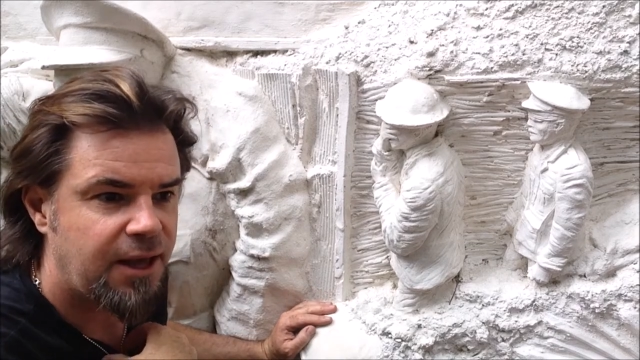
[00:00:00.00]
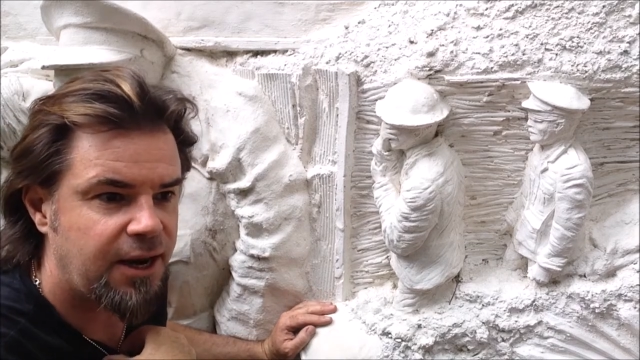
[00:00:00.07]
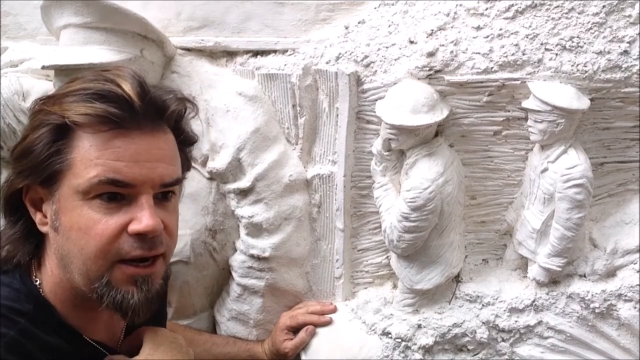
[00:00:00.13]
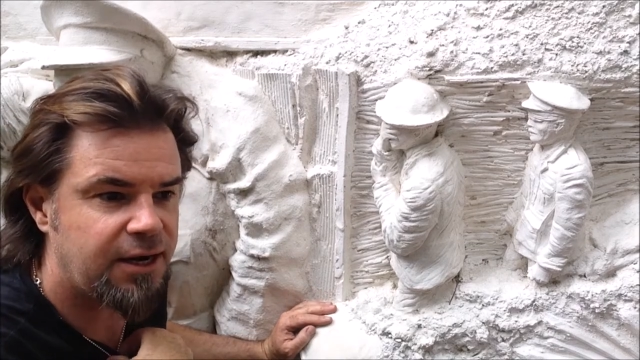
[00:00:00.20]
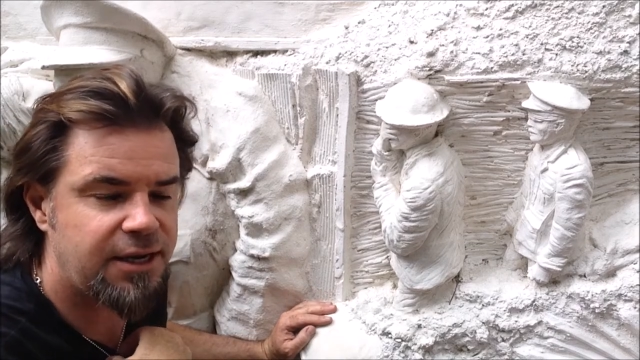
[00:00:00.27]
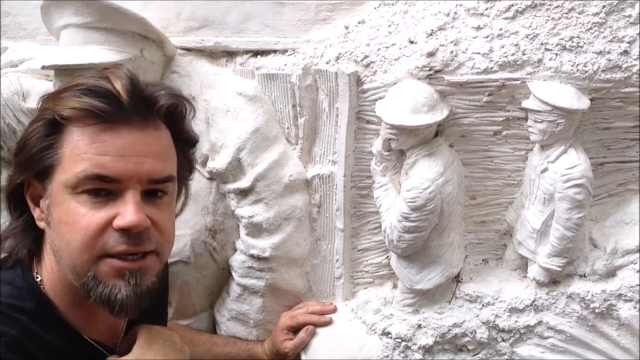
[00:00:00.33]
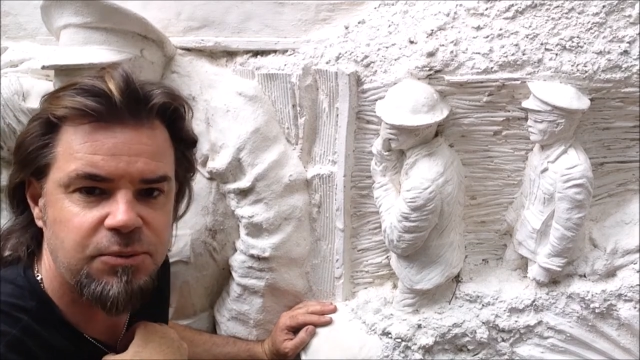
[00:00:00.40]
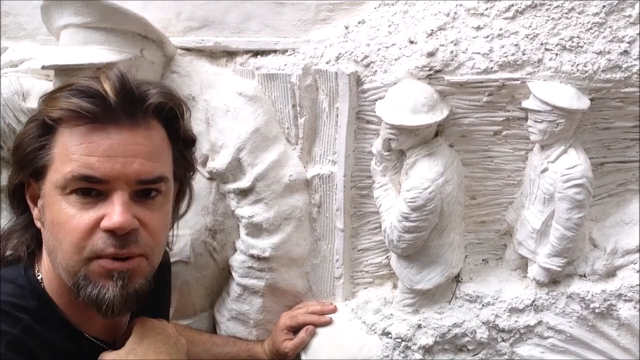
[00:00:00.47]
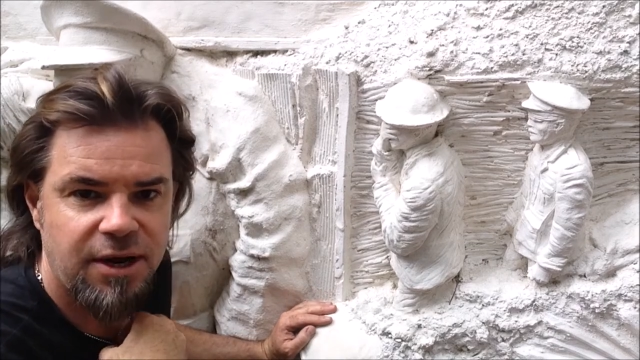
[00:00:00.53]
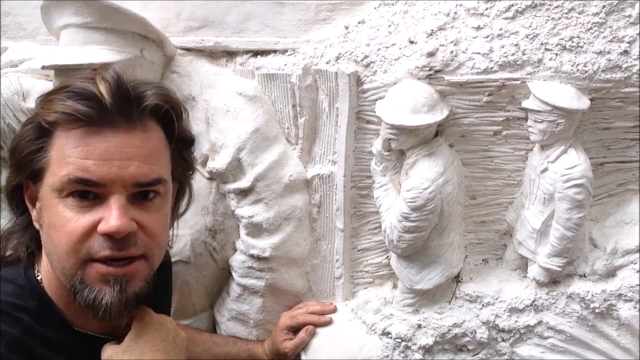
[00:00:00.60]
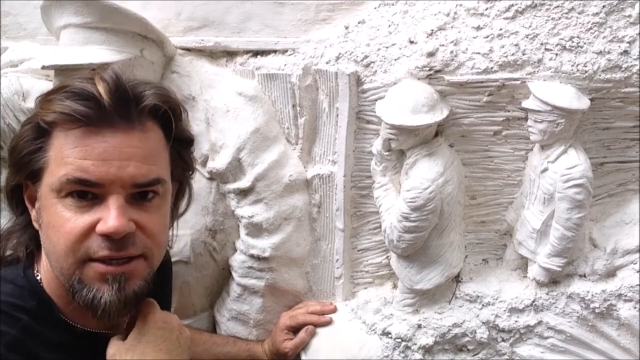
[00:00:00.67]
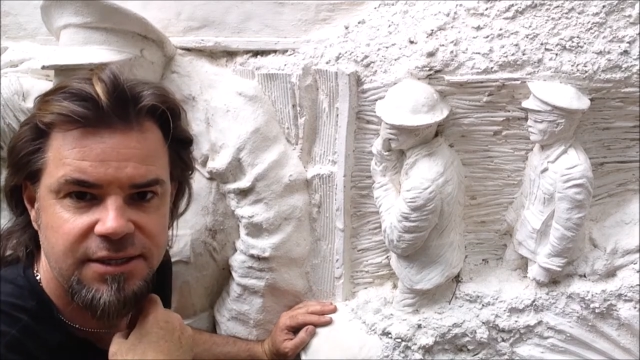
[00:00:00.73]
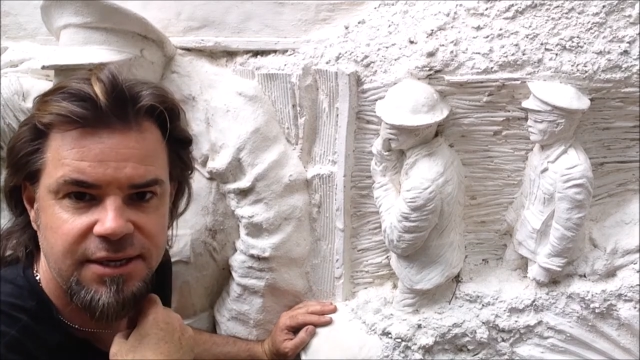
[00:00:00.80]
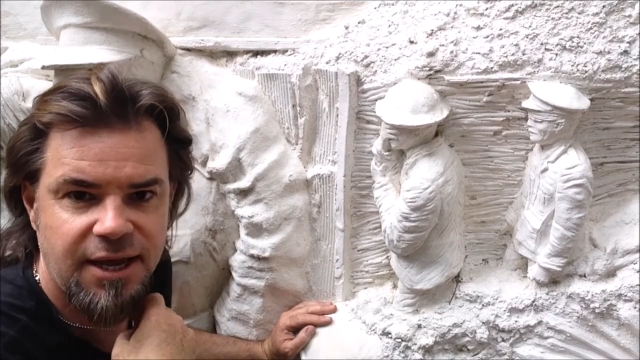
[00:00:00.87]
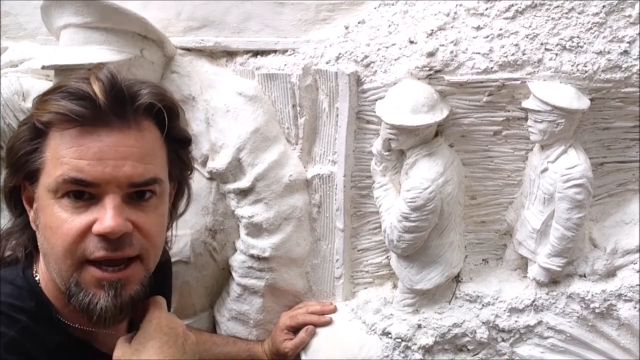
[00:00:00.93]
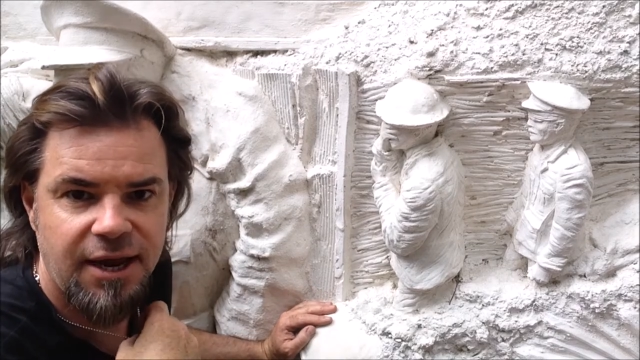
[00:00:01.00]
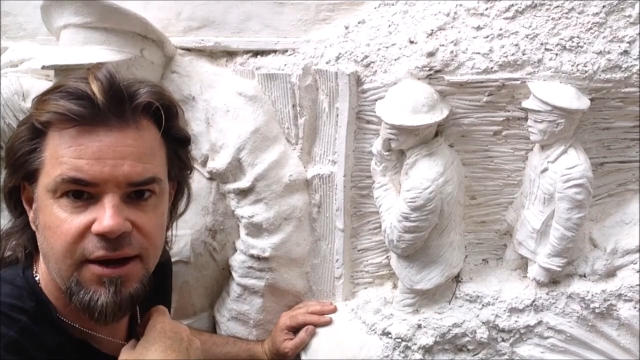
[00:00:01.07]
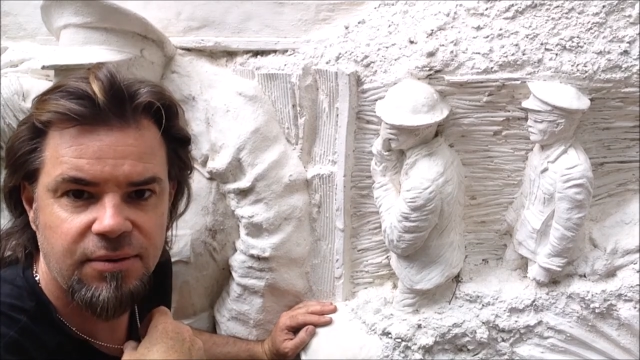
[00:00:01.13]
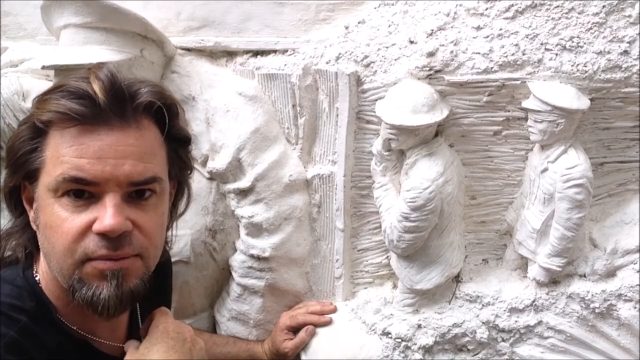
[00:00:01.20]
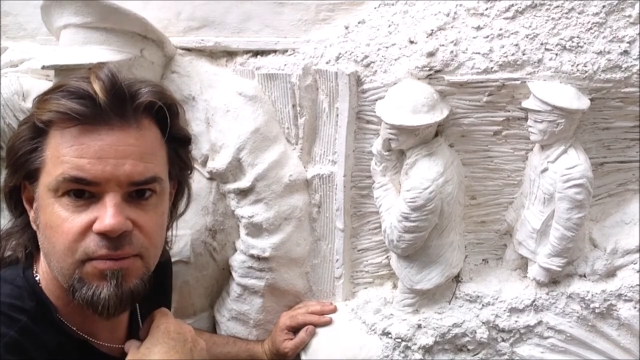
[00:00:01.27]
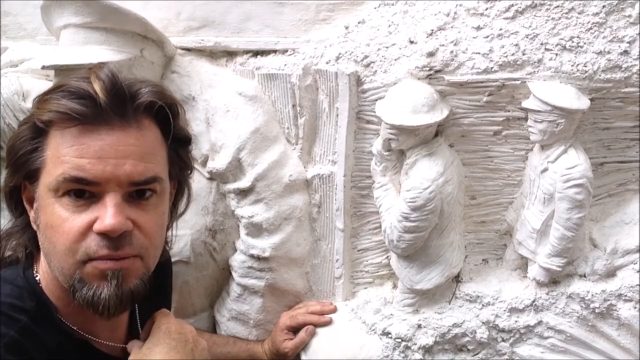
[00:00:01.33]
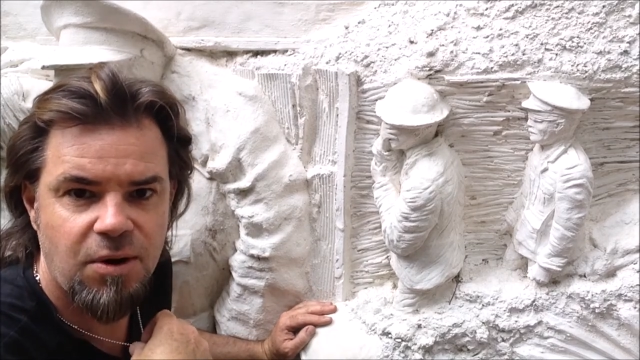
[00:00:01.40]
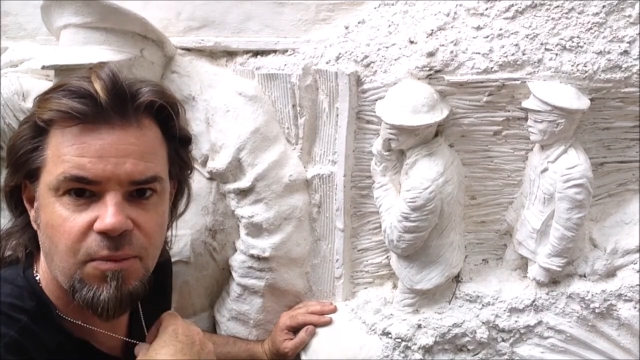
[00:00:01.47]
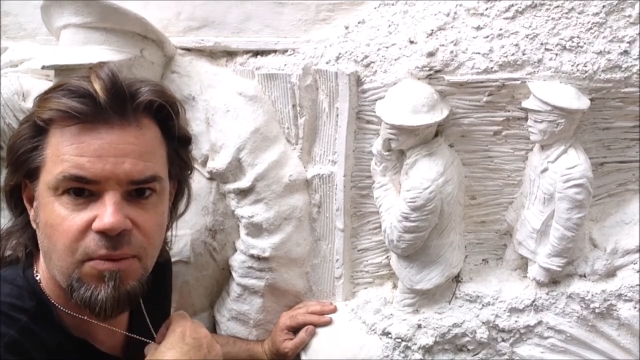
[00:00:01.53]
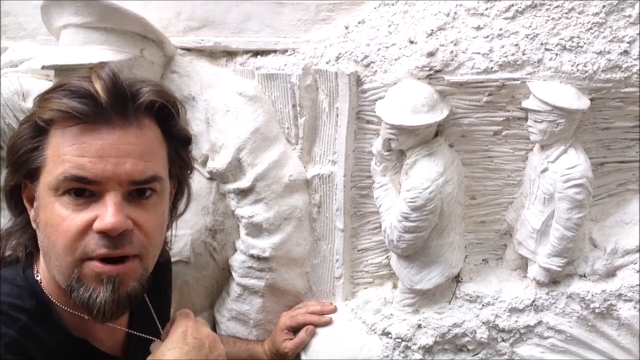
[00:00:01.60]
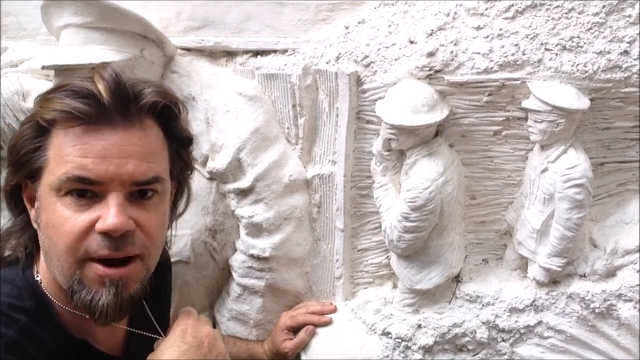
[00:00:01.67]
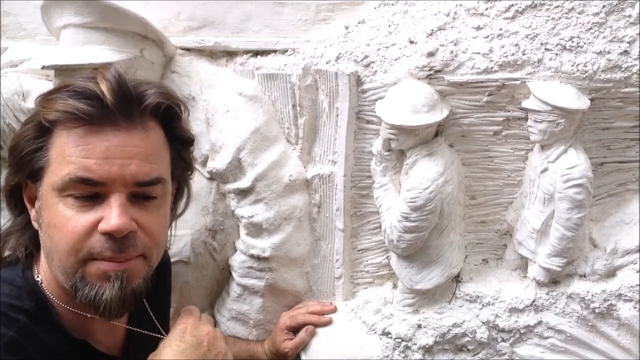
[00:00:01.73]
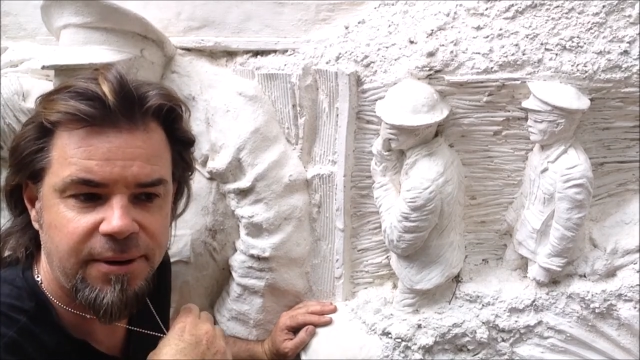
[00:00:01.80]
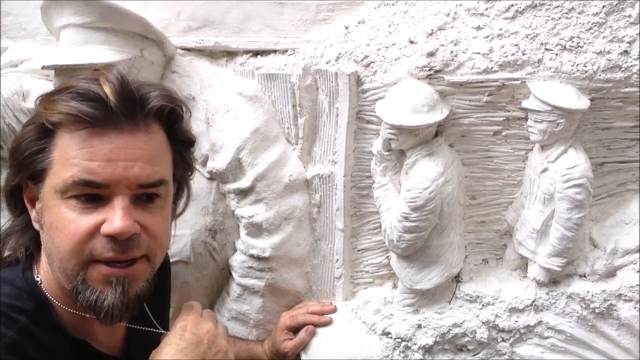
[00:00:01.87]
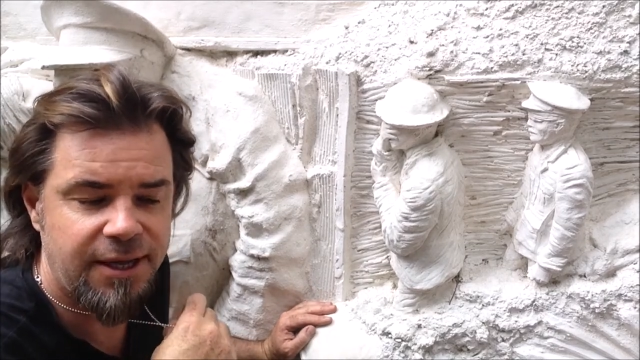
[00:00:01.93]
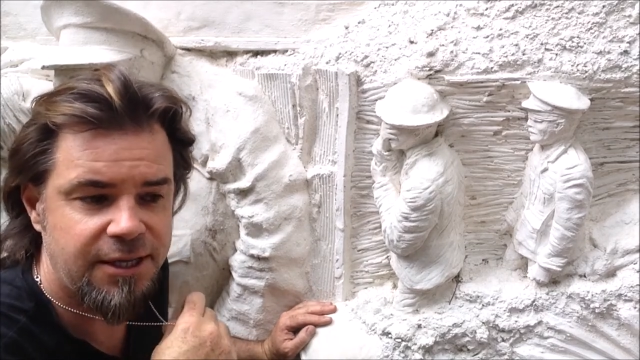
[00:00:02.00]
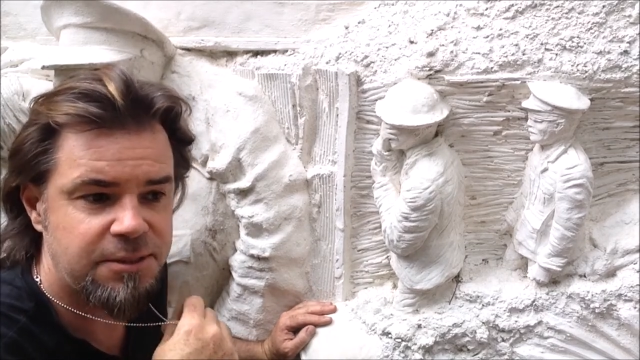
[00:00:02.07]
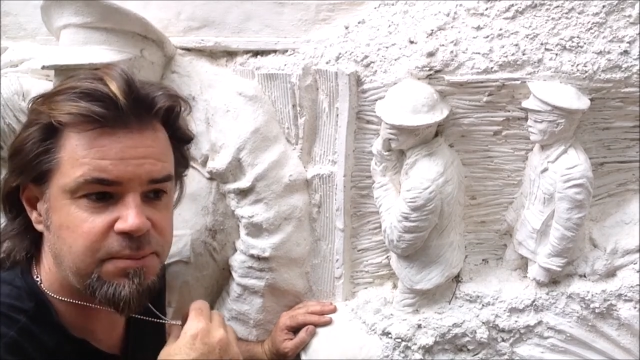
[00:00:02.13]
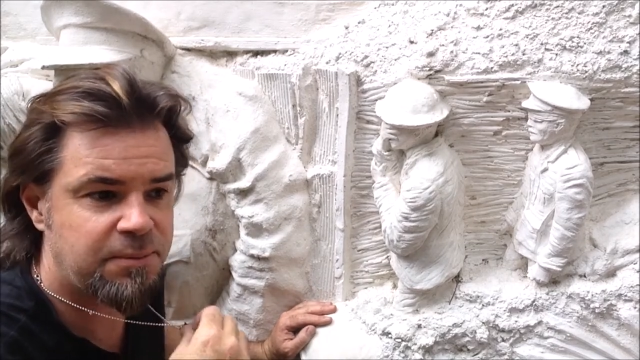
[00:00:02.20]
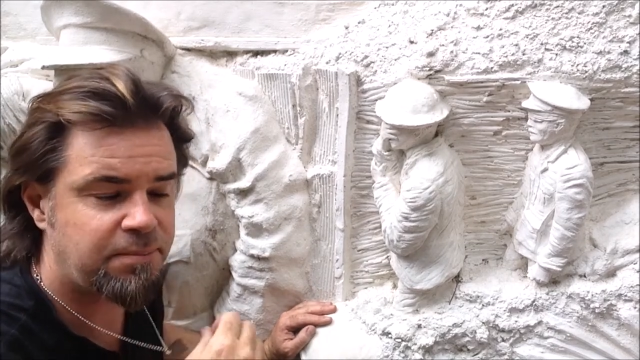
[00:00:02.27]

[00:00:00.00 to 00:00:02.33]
and at least we understand what we're up against.